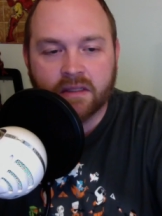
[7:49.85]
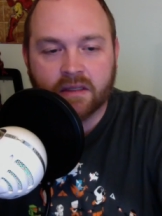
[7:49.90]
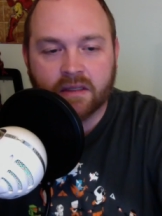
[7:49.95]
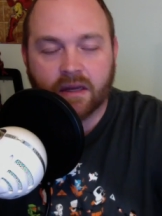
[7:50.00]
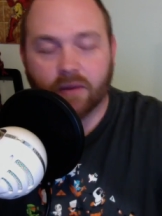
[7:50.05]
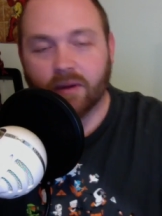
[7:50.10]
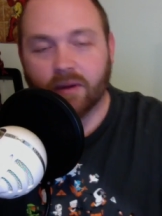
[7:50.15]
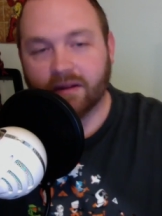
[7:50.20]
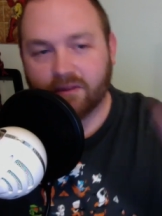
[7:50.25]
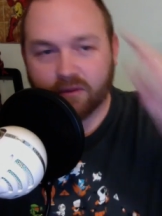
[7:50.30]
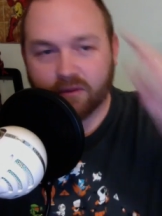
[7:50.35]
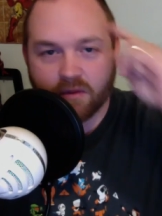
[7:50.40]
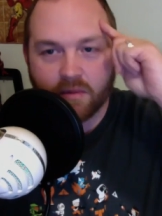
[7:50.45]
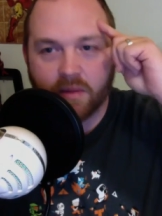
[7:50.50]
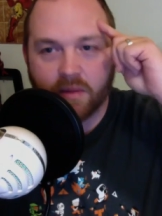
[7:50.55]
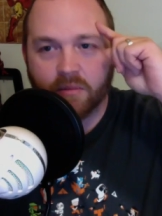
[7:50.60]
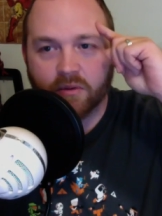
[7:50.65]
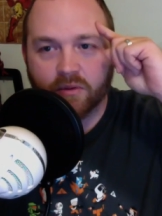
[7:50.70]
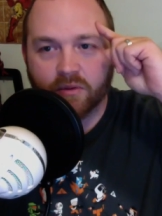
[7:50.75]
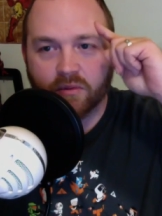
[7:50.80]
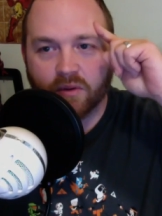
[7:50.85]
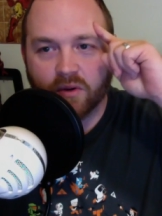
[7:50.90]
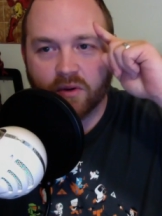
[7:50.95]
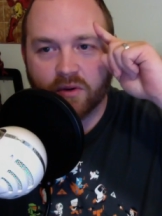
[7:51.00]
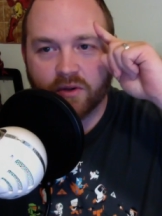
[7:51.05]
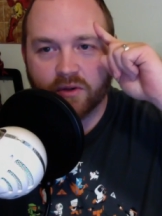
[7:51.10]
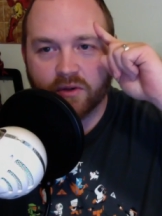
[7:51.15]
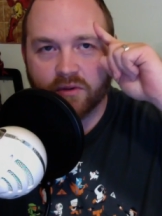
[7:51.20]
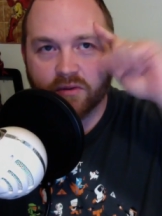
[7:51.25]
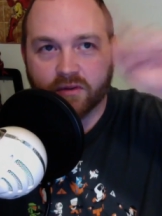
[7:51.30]
I won't have to remember the
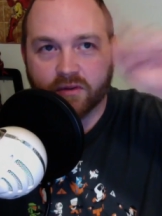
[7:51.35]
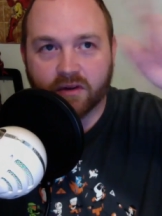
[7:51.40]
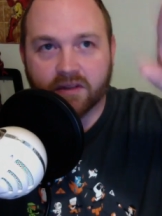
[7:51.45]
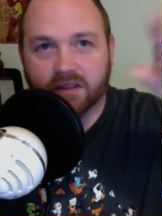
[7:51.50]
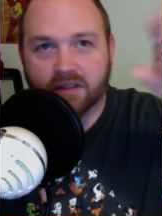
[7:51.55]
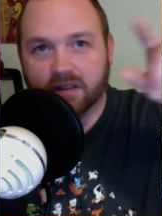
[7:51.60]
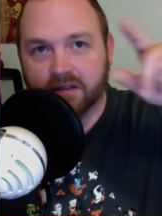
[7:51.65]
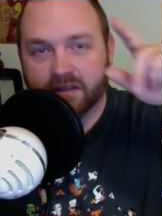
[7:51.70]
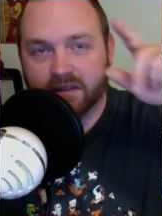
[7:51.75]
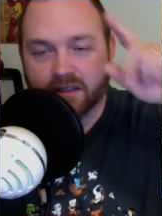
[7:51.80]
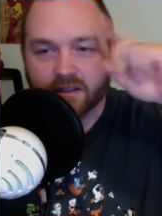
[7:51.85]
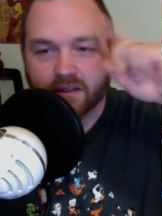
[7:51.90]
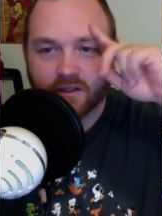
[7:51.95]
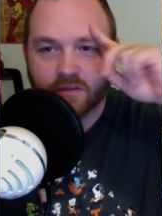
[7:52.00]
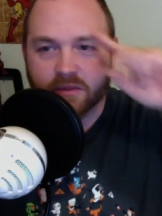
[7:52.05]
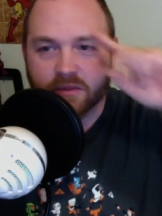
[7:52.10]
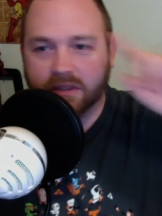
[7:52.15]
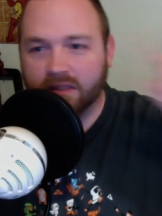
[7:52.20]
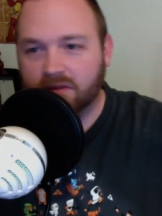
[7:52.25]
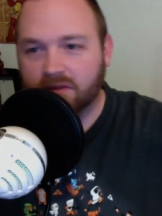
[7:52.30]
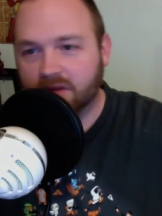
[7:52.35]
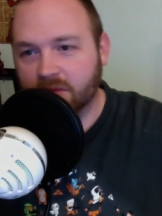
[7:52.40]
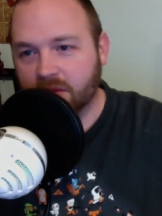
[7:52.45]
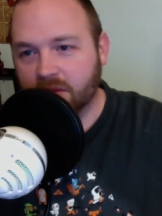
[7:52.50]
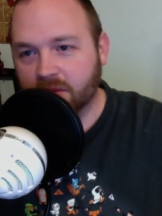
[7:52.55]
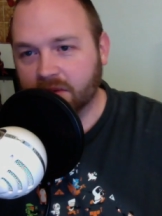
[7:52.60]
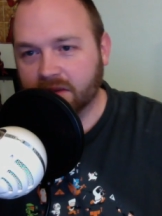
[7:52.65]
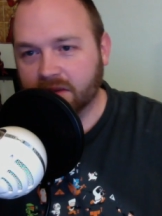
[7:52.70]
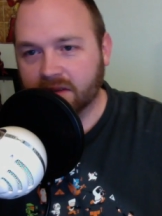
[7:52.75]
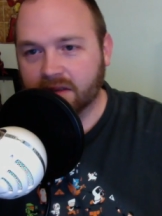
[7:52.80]
Roku for in the living room and then
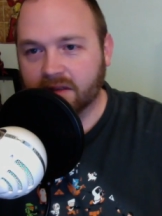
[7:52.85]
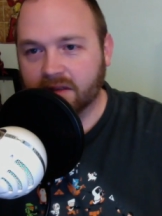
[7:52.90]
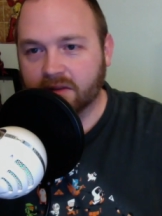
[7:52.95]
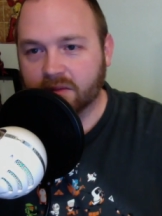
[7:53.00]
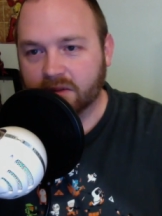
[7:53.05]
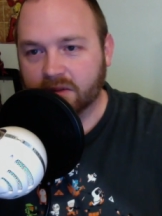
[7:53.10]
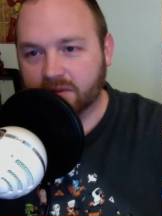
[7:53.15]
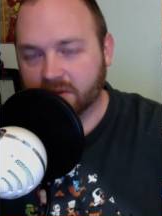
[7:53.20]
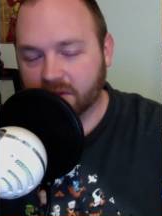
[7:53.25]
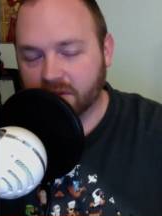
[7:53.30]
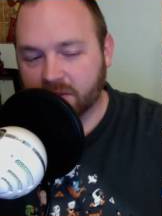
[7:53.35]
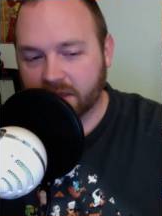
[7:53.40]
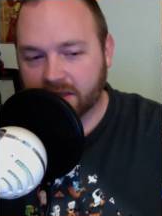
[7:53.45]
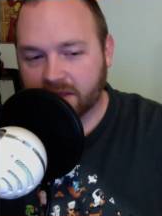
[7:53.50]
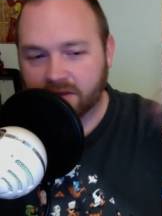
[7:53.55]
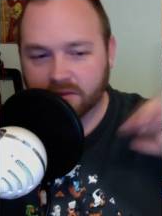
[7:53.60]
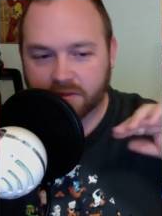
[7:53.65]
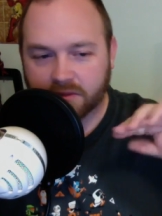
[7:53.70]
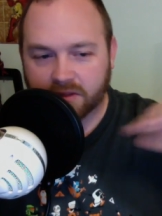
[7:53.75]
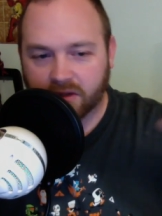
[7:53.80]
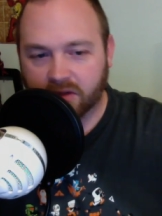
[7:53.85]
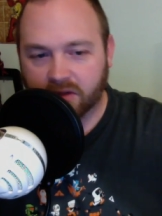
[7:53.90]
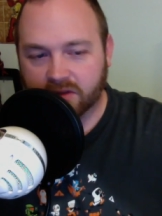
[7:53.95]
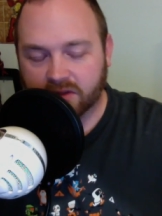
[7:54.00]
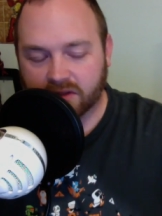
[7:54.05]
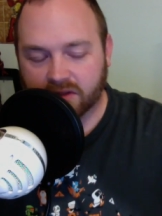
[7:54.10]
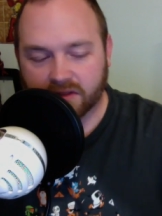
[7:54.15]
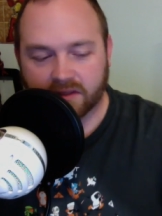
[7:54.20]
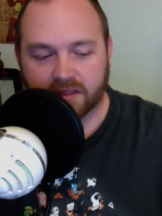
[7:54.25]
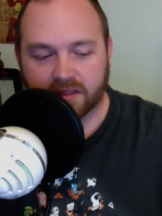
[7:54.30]
remember the other one for the bedroom. It's all
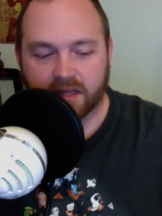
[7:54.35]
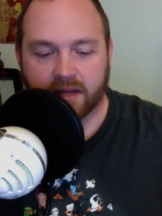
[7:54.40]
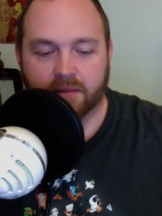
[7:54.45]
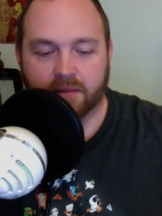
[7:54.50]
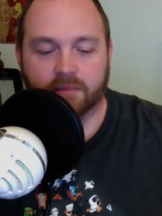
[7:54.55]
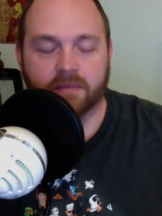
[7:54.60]
just the same.